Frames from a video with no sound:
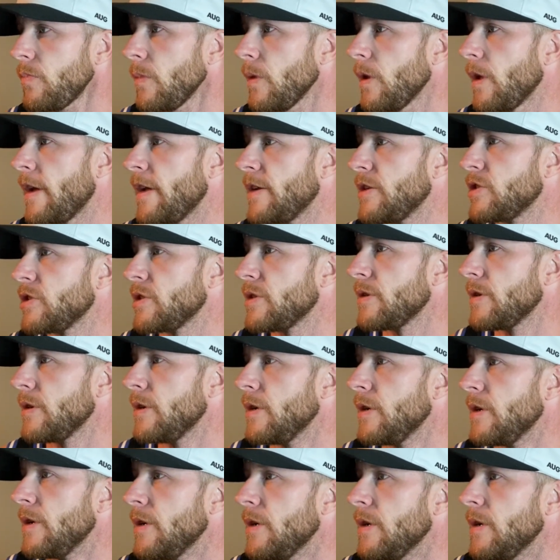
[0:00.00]
Engine.
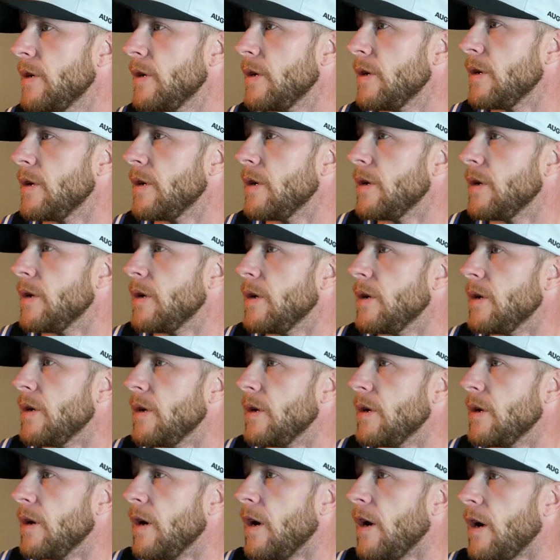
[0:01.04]

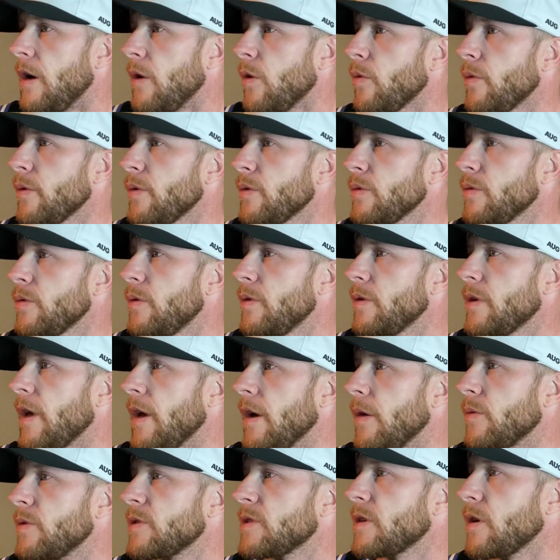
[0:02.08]
Well,
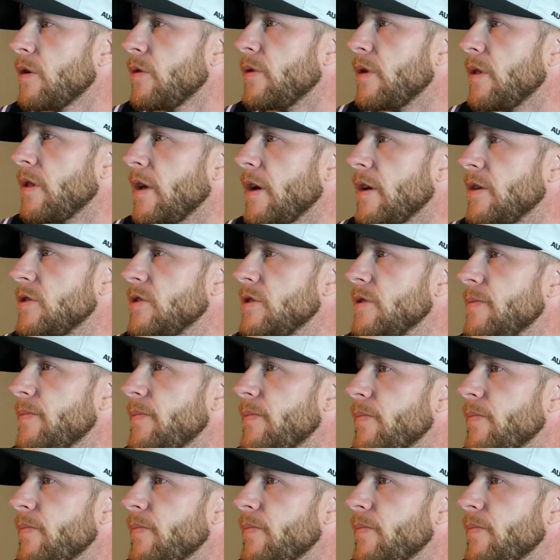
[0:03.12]
yeah, let's go into the engine.